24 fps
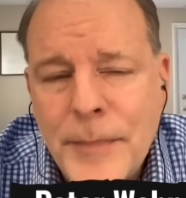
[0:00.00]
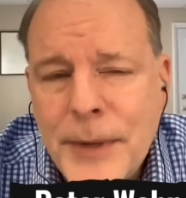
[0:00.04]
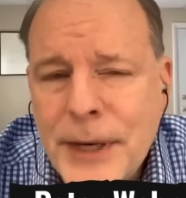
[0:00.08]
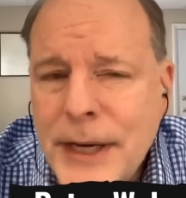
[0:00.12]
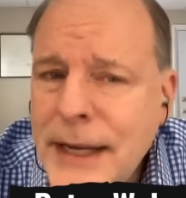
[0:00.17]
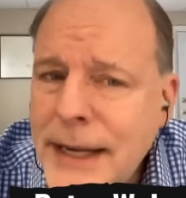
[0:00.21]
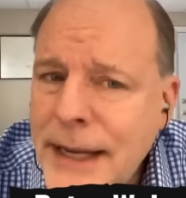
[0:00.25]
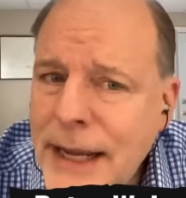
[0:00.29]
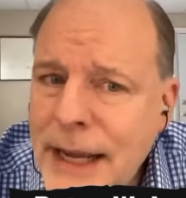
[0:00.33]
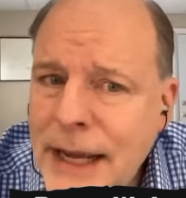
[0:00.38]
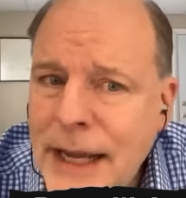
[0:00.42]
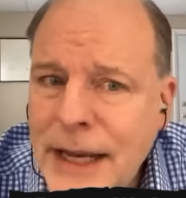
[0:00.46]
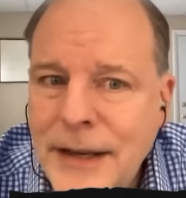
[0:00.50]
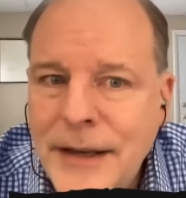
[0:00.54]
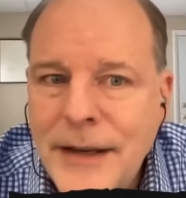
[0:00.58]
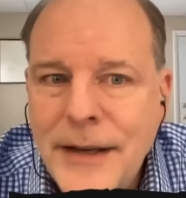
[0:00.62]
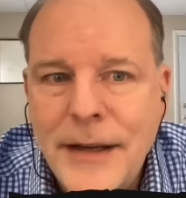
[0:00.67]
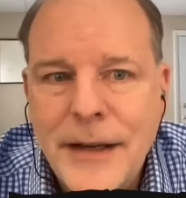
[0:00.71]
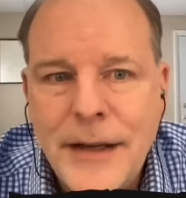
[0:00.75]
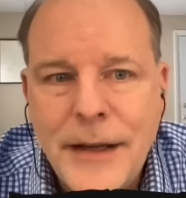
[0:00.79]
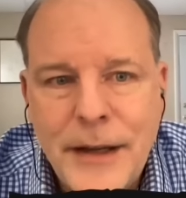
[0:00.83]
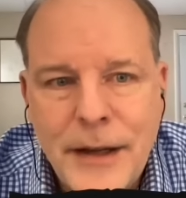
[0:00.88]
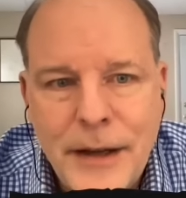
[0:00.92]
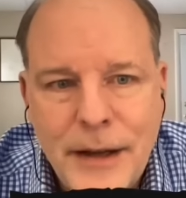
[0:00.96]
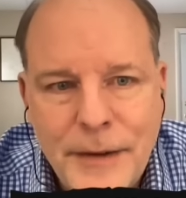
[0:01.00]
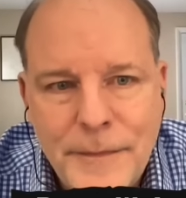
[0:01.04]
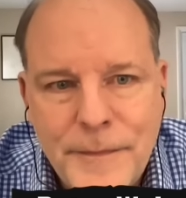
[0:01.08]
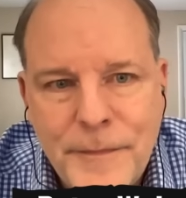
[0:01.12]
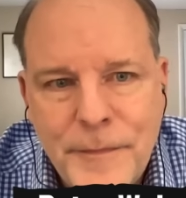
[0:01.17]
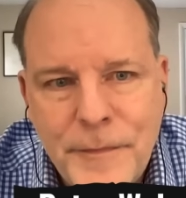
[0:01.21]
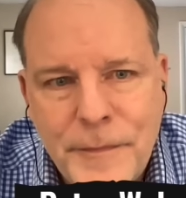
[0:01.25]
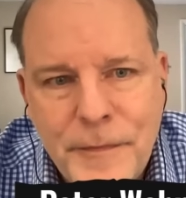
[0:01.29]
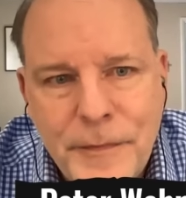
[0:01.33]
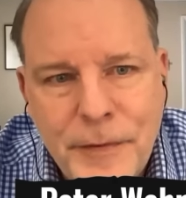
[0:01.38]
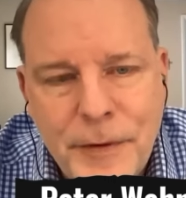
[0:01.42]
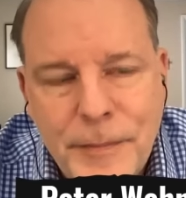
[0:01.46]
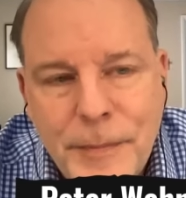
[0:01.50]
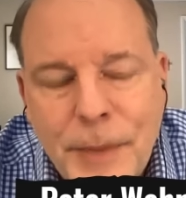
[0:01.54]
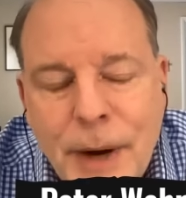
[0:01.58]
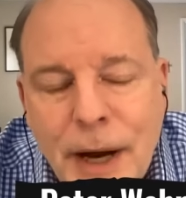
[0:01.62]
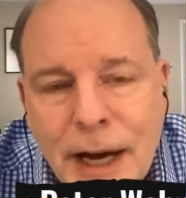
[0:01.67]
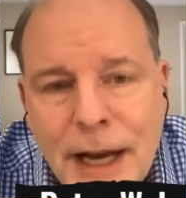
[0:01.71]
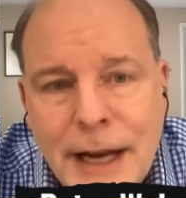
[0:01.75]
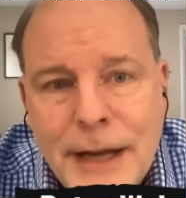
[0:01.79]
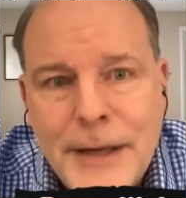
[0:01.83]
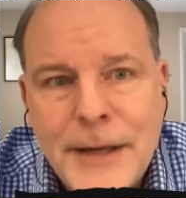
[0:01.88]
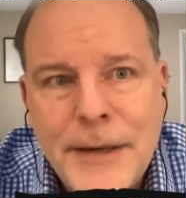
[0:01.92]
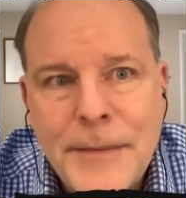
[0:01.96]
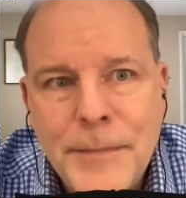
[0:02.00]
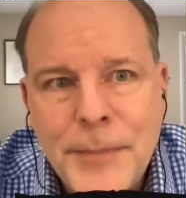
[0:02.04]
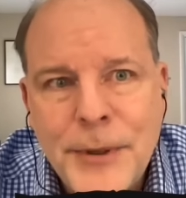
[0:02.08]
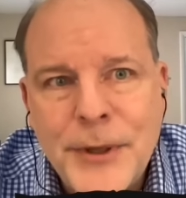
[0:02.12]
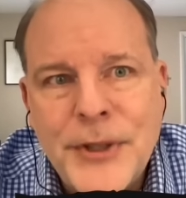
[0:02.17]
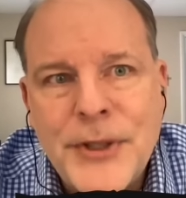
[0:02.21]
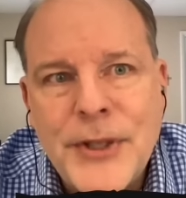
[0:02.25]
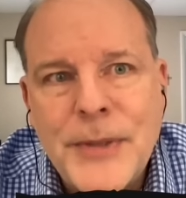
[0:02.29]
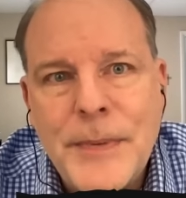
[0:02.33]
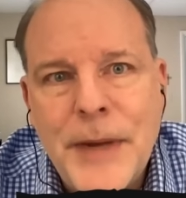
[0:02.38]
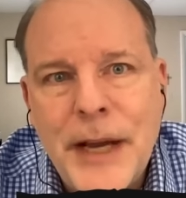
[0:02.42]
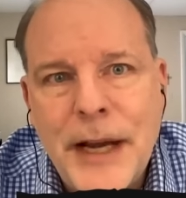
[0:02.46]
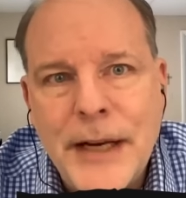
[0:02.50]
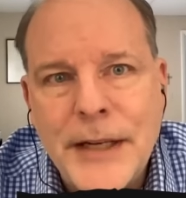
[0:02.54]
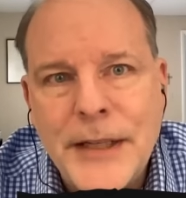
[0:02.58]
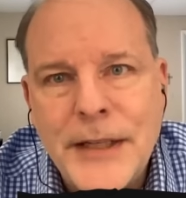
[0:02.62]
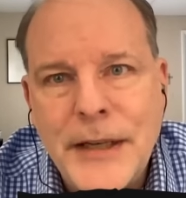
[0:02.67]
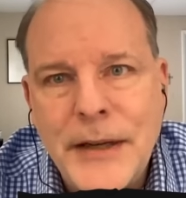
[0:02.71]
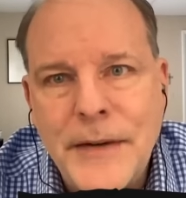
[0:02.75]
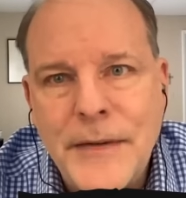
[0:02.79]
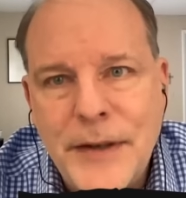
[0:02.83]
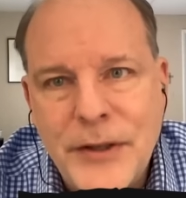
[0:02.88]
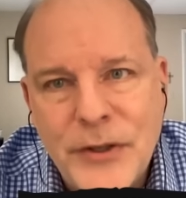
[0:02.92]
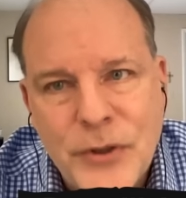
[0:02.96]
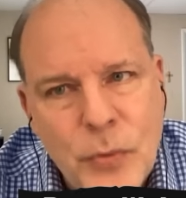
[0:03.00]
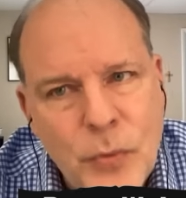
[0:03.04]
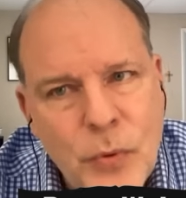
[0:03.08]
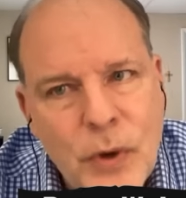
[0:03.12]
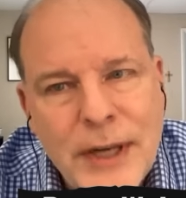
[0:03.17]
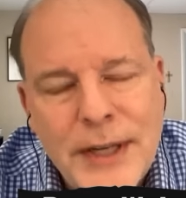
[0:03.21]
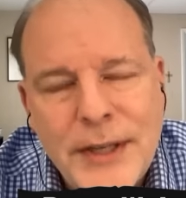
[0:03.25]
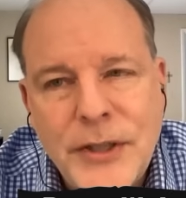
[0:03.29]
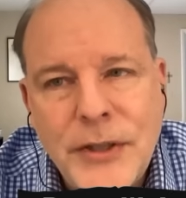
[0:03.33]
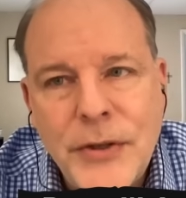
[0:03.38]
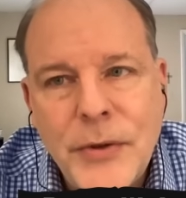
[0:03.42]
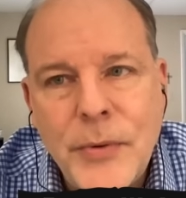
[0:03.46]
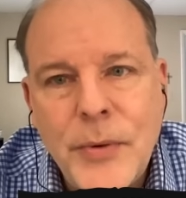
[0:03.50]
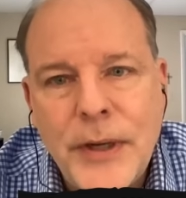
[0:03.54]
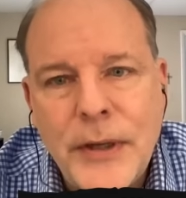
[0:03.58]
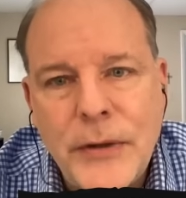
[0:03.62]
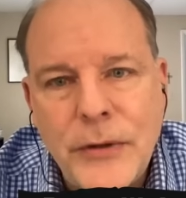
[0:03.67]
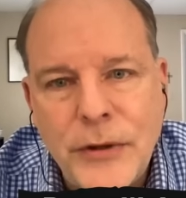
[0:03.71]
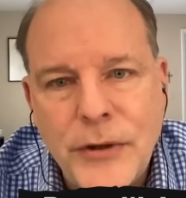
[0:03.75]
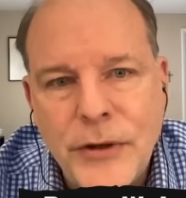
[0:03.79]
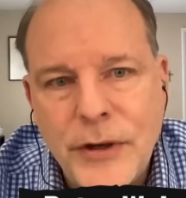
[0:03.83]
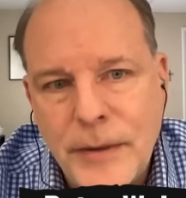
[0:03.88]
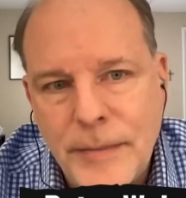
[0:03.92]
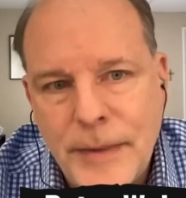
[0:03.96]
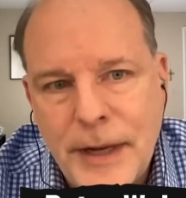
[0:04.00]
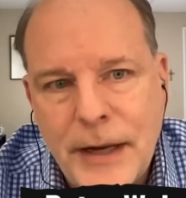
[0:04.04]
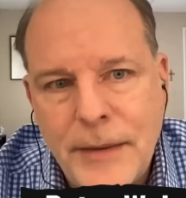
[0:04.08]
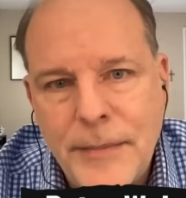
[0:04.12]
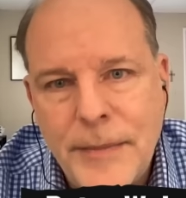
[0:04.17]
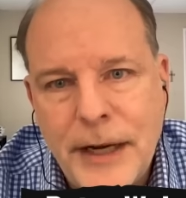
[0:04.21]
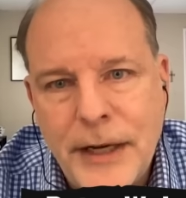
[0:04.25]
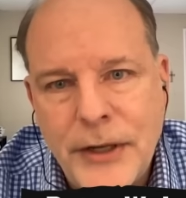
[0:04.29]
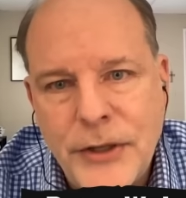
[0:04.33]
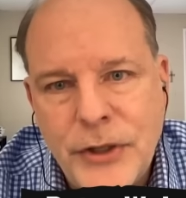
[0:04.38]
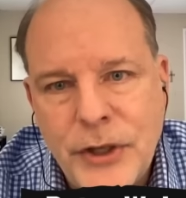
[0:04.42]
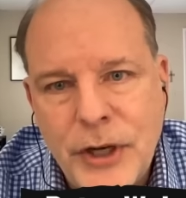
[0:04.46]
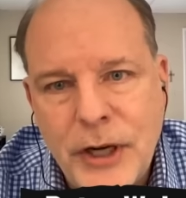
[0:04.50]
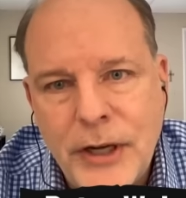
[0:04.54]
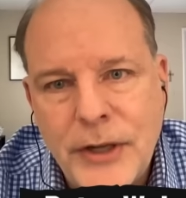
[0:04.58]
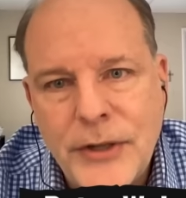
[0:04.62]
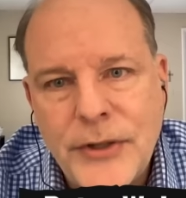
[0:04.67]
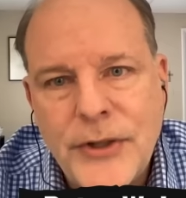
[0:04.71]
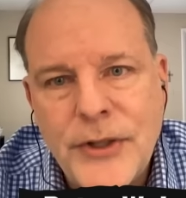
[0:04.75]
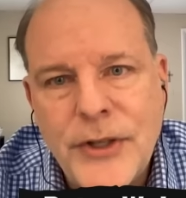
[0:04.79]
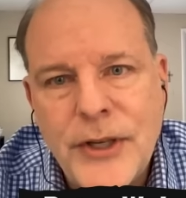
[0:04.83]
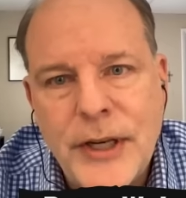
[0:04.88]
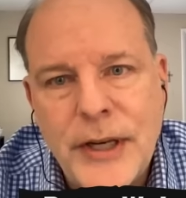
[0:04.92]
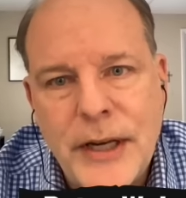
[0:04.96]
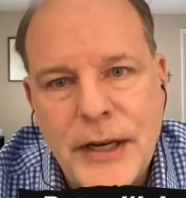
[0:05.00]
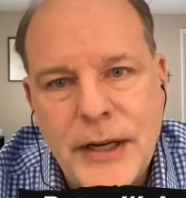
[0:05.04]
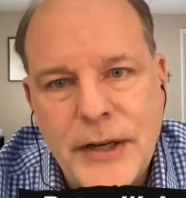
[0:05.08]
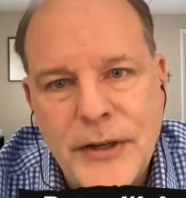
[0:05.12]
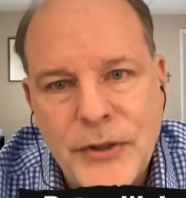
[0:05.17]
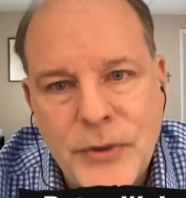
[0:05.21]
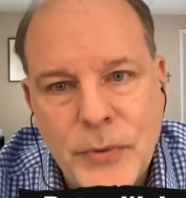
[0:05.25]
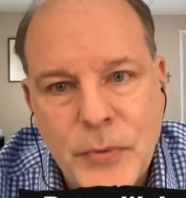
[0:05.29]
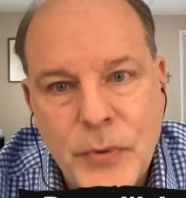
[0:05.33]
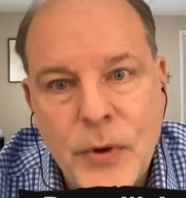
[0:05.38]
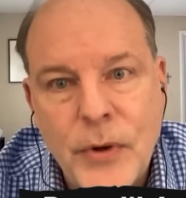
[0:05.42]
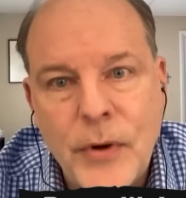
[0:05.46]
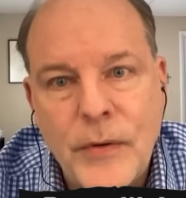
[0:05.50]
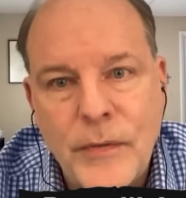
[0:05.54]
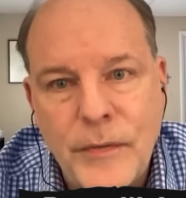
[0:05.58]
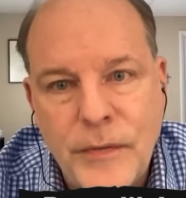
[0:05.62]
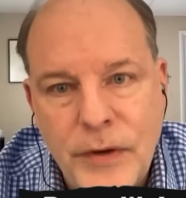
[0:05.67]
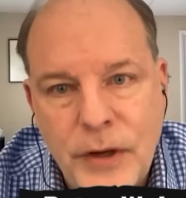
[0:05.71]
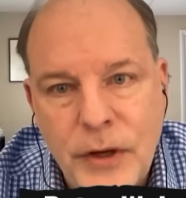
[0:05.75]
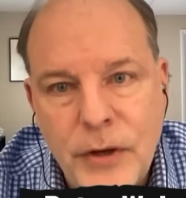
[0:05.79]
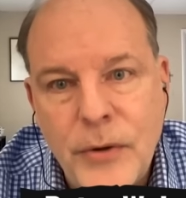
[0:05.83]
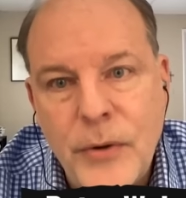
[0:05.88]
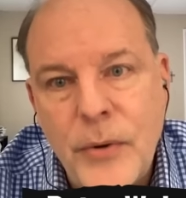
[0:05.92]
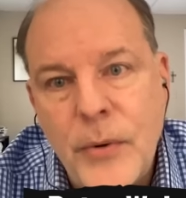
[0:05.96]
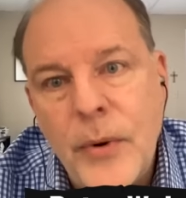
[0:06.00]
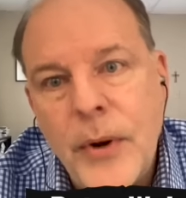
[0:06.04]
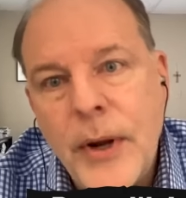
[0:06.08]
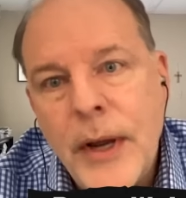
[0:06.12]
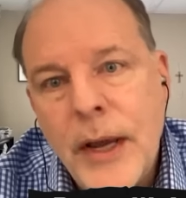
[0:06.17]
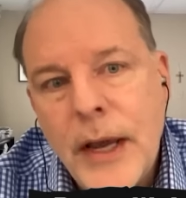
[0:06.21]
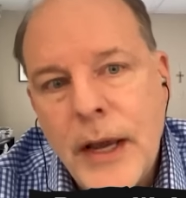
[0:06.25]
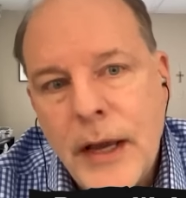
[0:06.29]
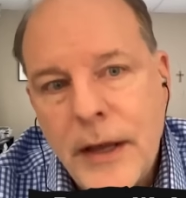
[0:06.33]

But again, from my perspective, it's what do we learn about Mike Johnson and his worldview